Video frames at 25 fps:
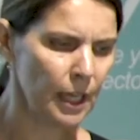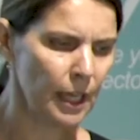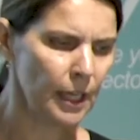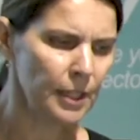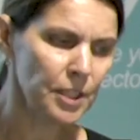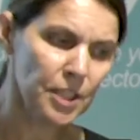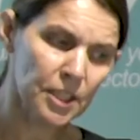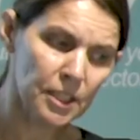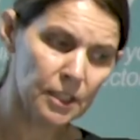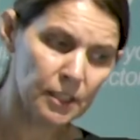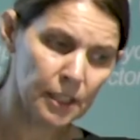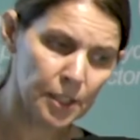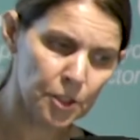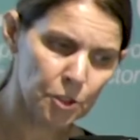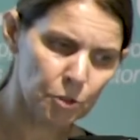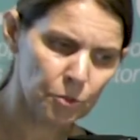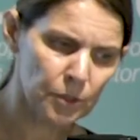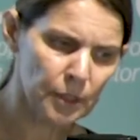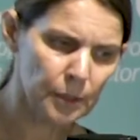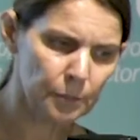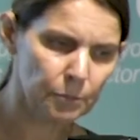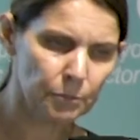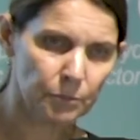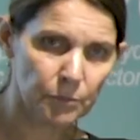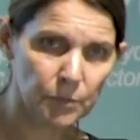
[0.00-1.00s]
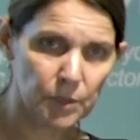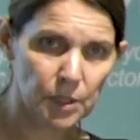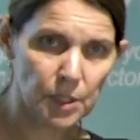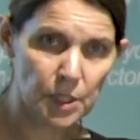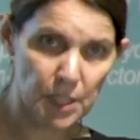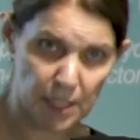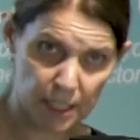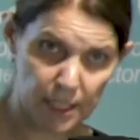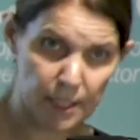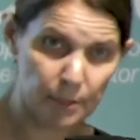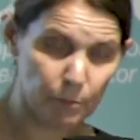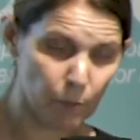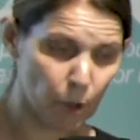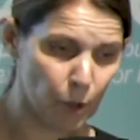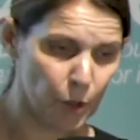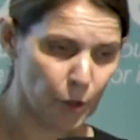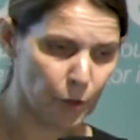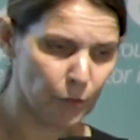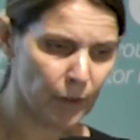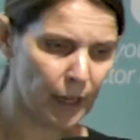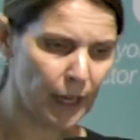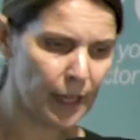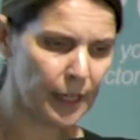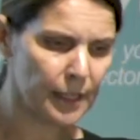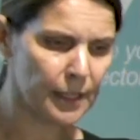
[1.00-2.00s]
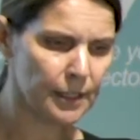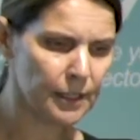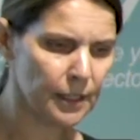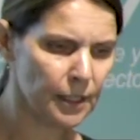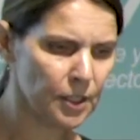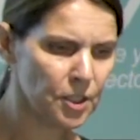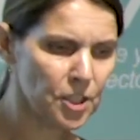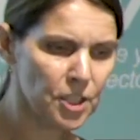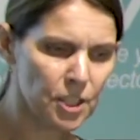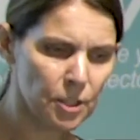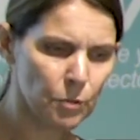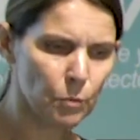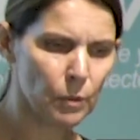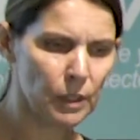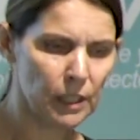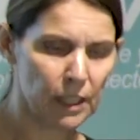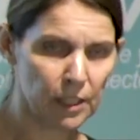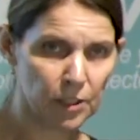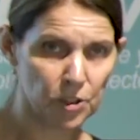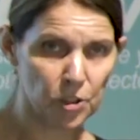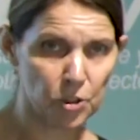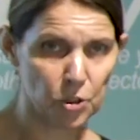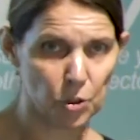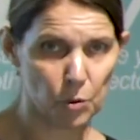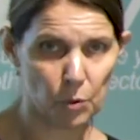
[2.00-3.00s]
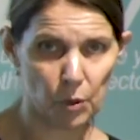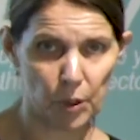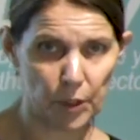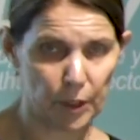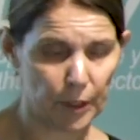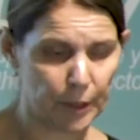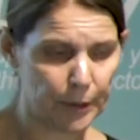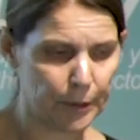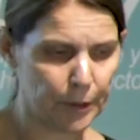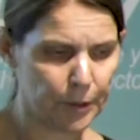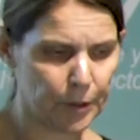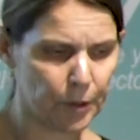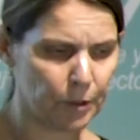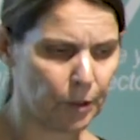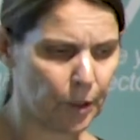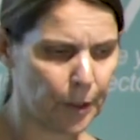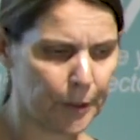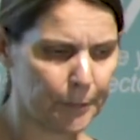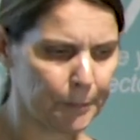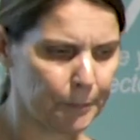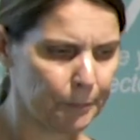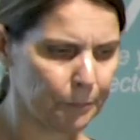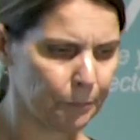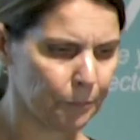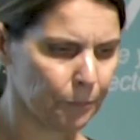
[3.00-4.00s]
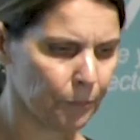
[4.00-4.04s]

She's literate, she's motivated, and she's willing to do on her own.